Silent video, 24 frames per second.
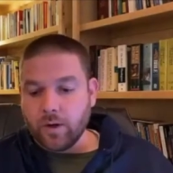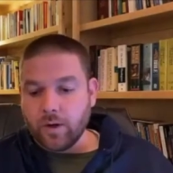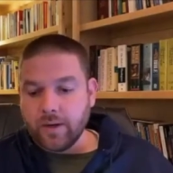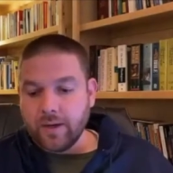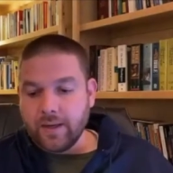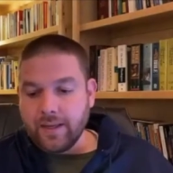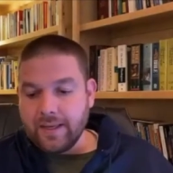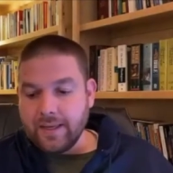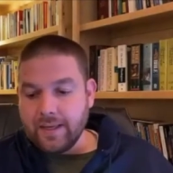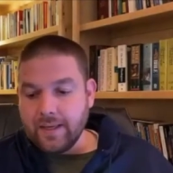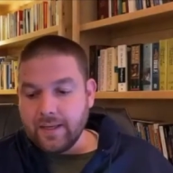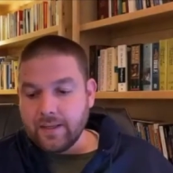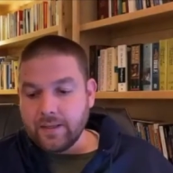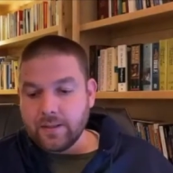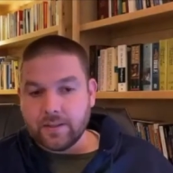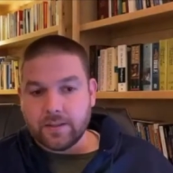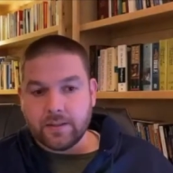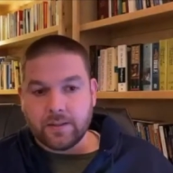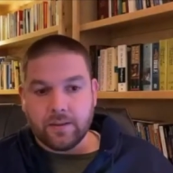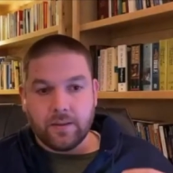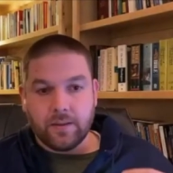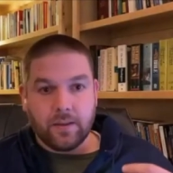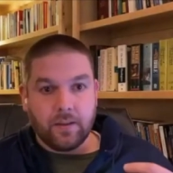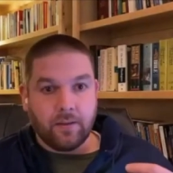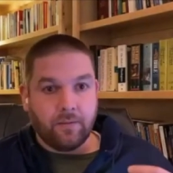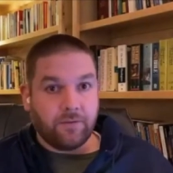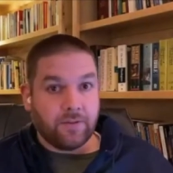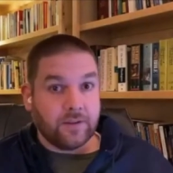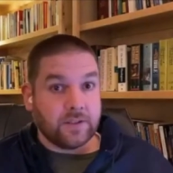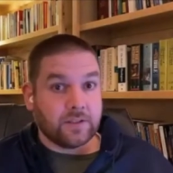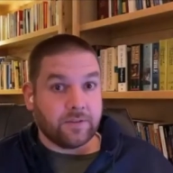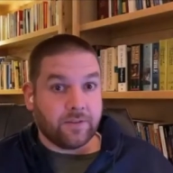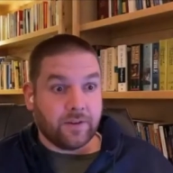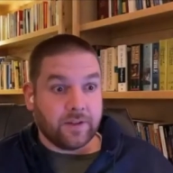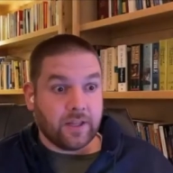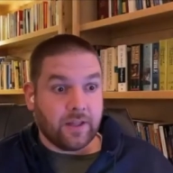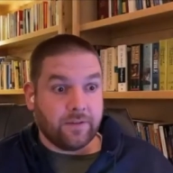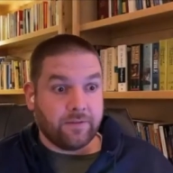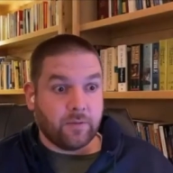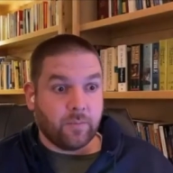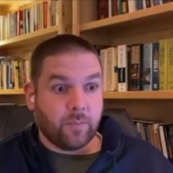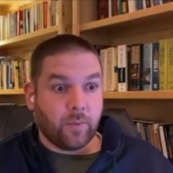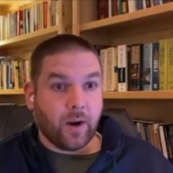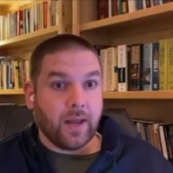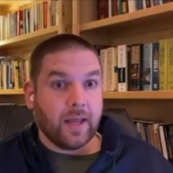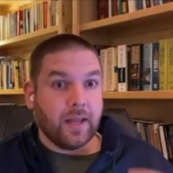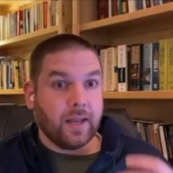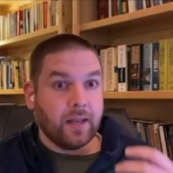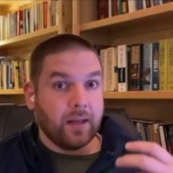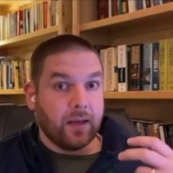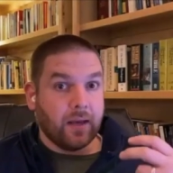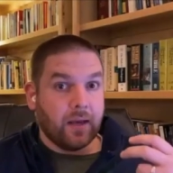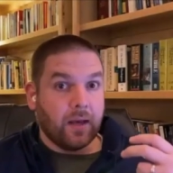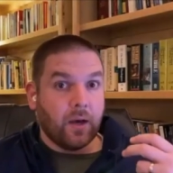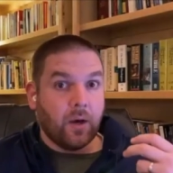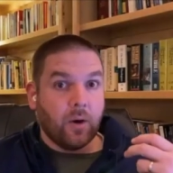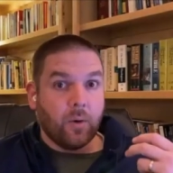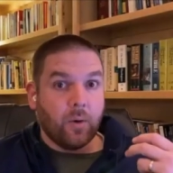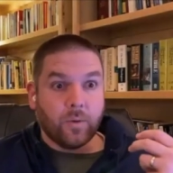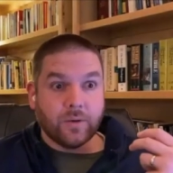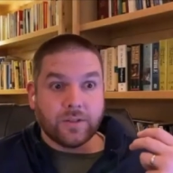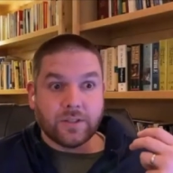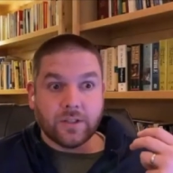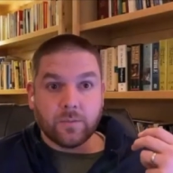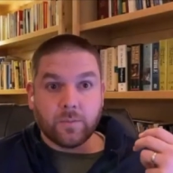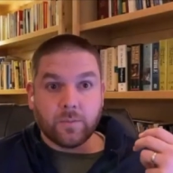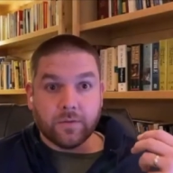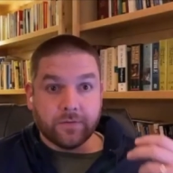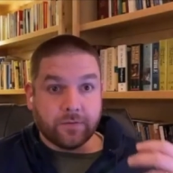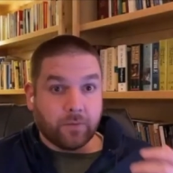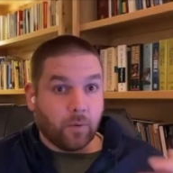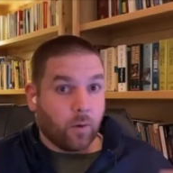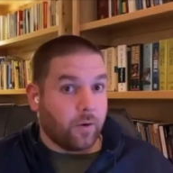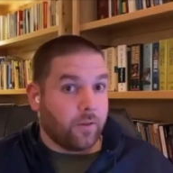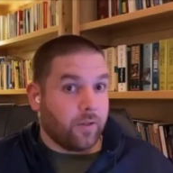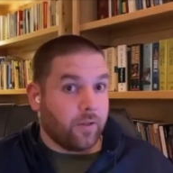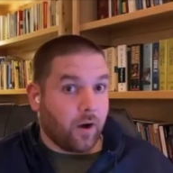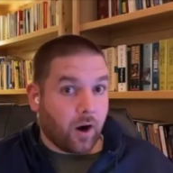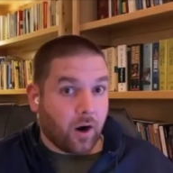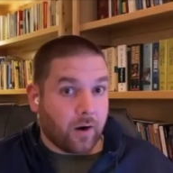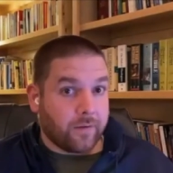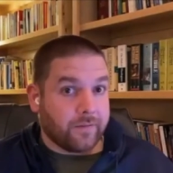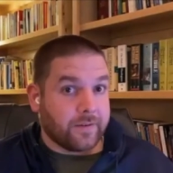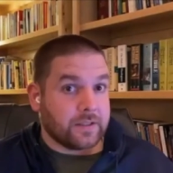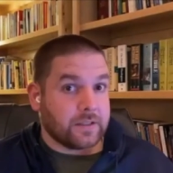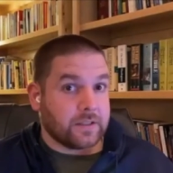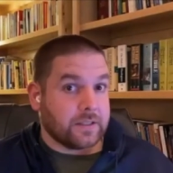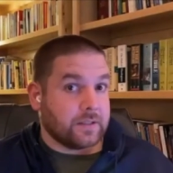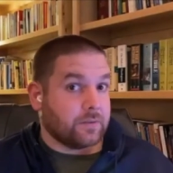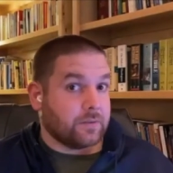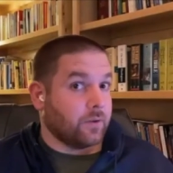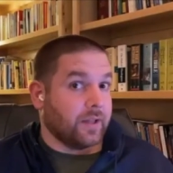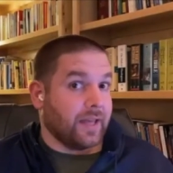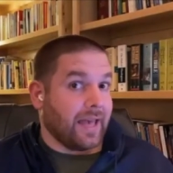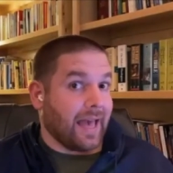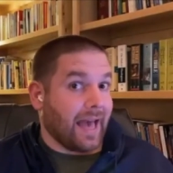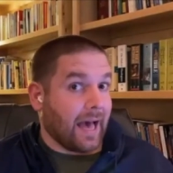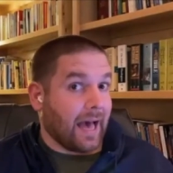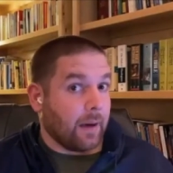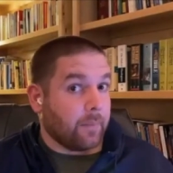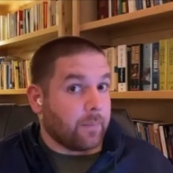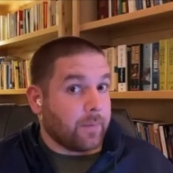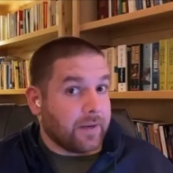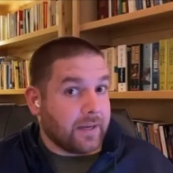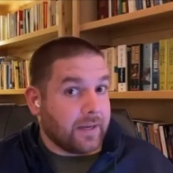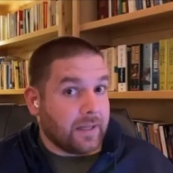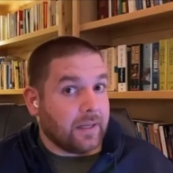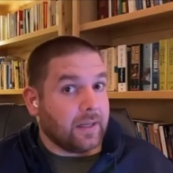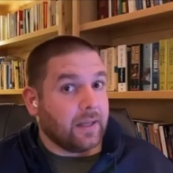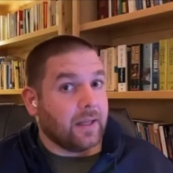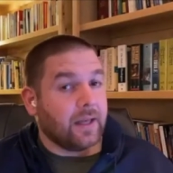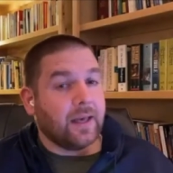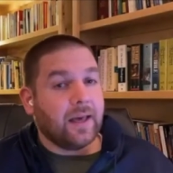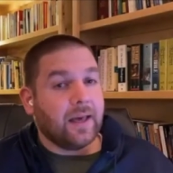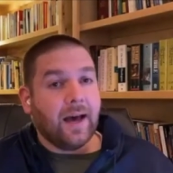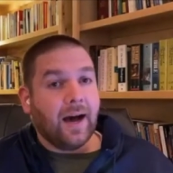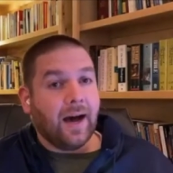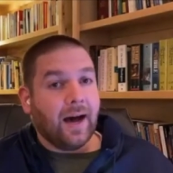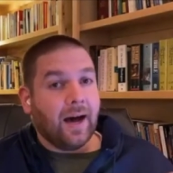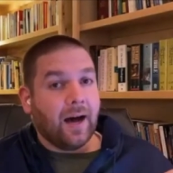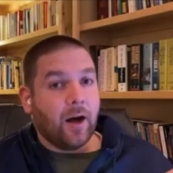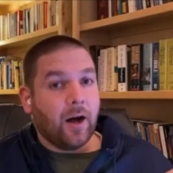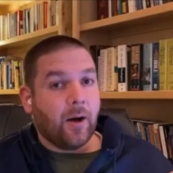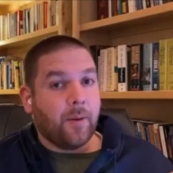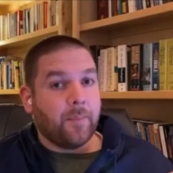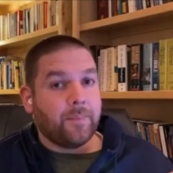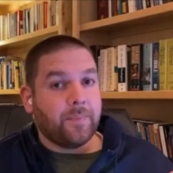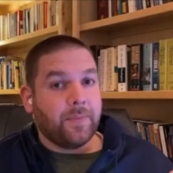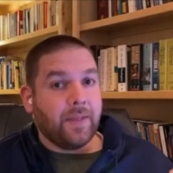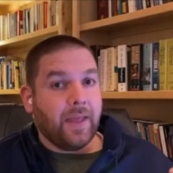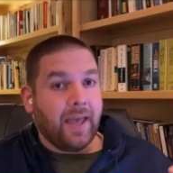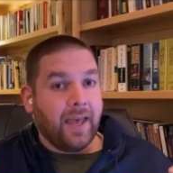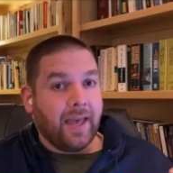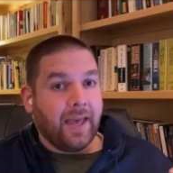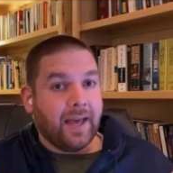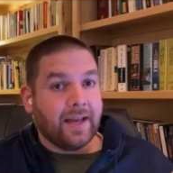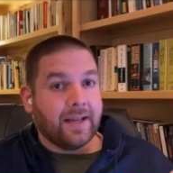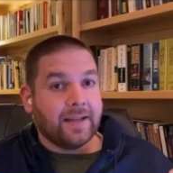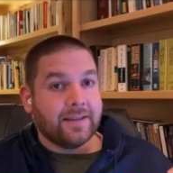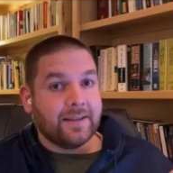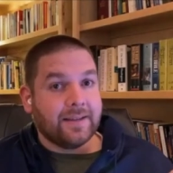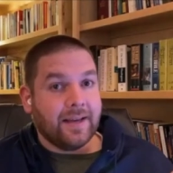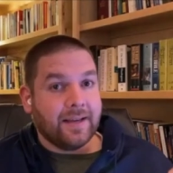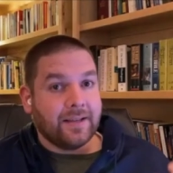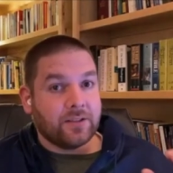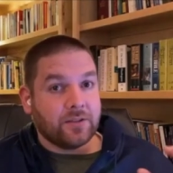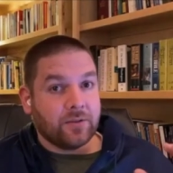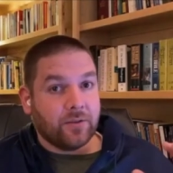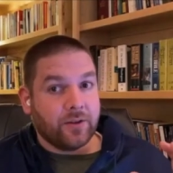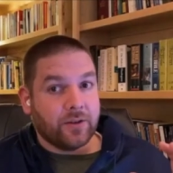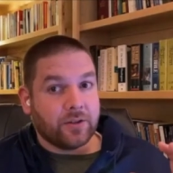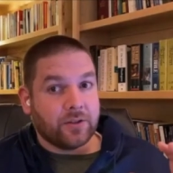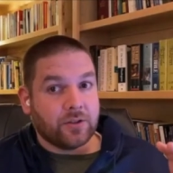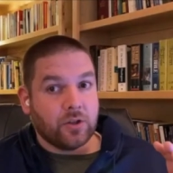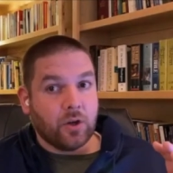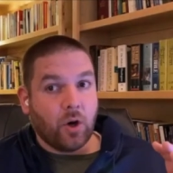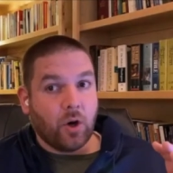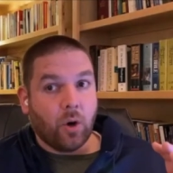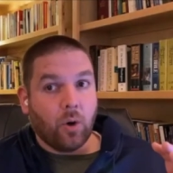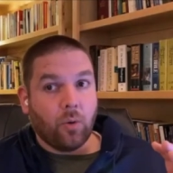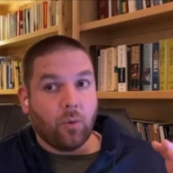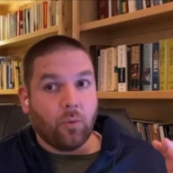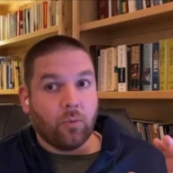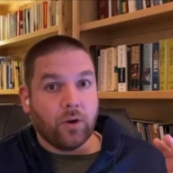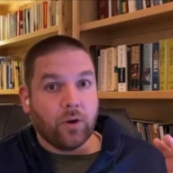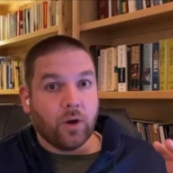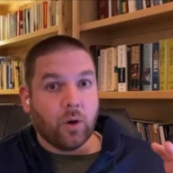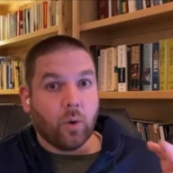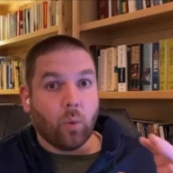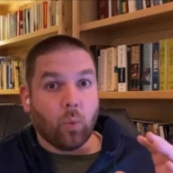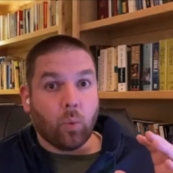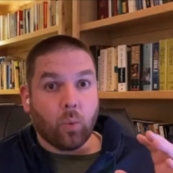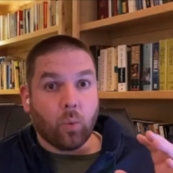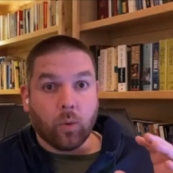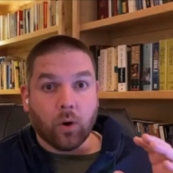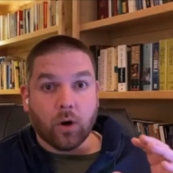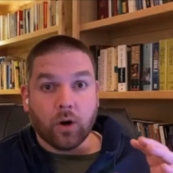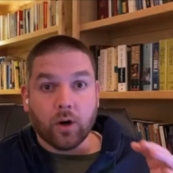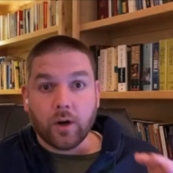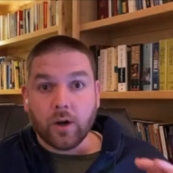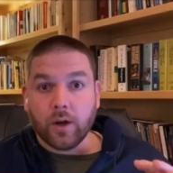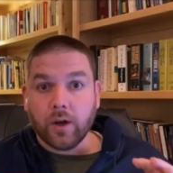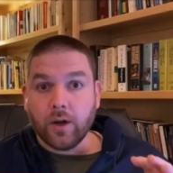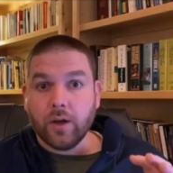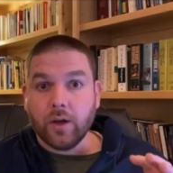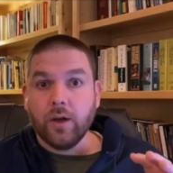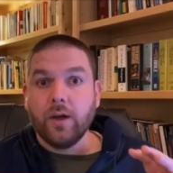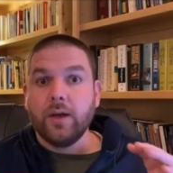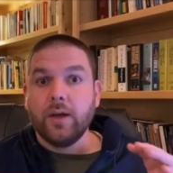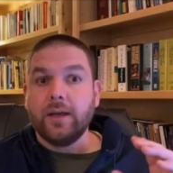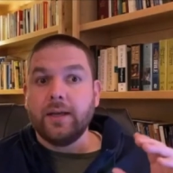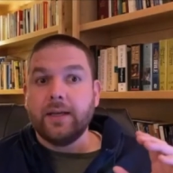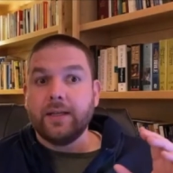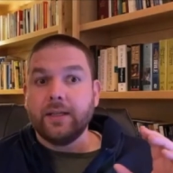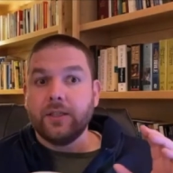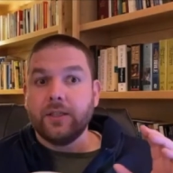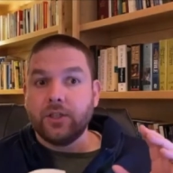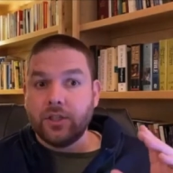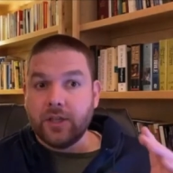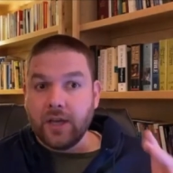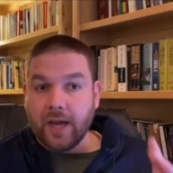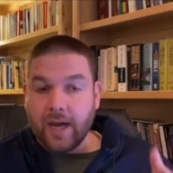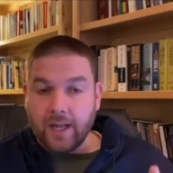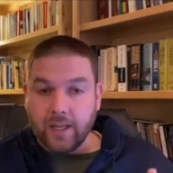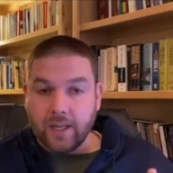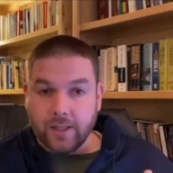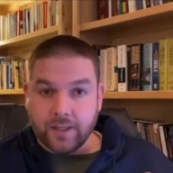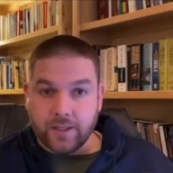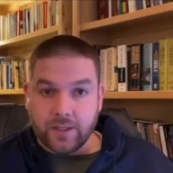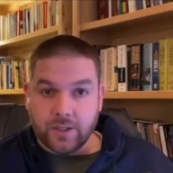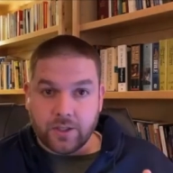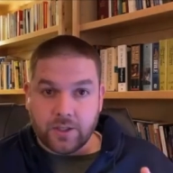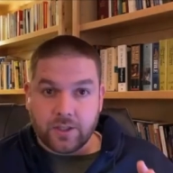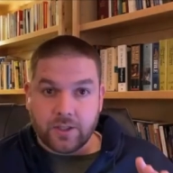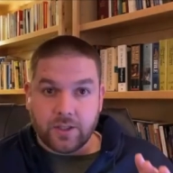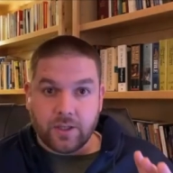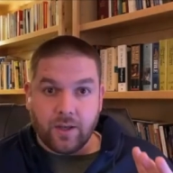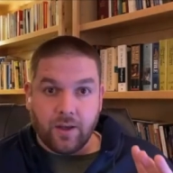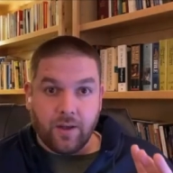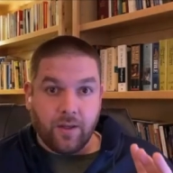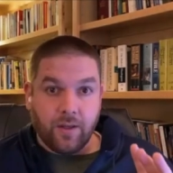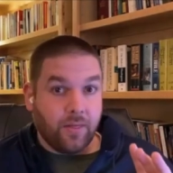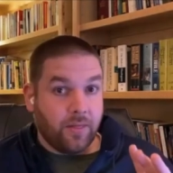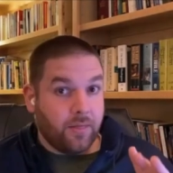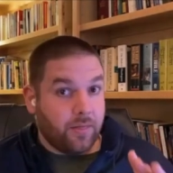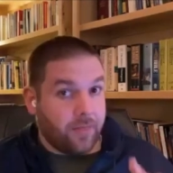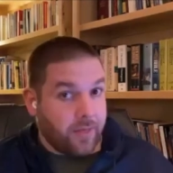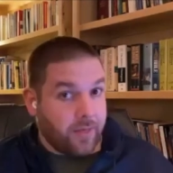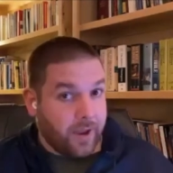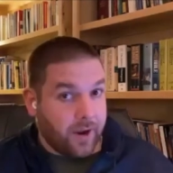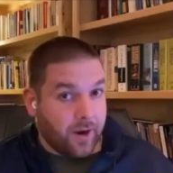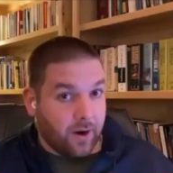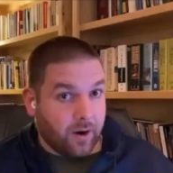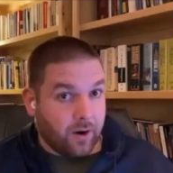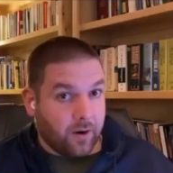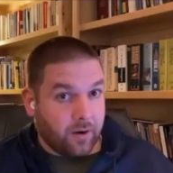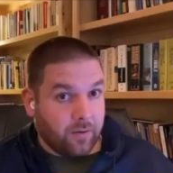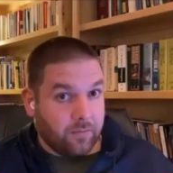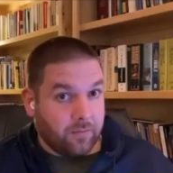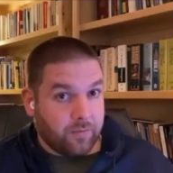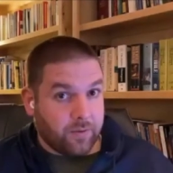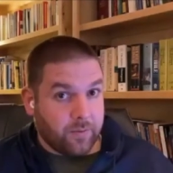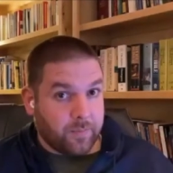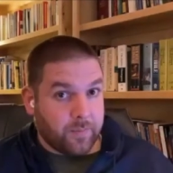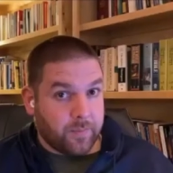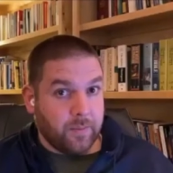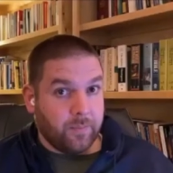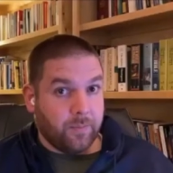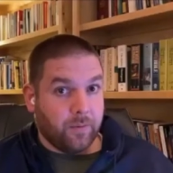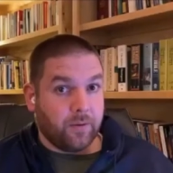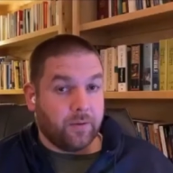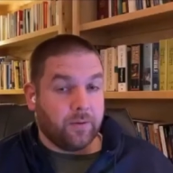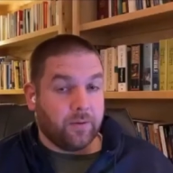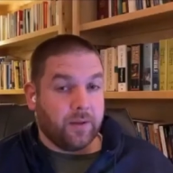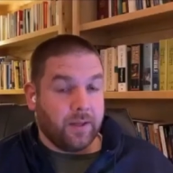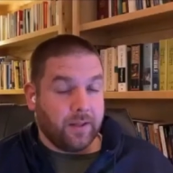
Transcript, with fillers: one is the Feast of Unleavened Bread, which is before the harvest is really happening um, and and so there's no real work challenge there for the people.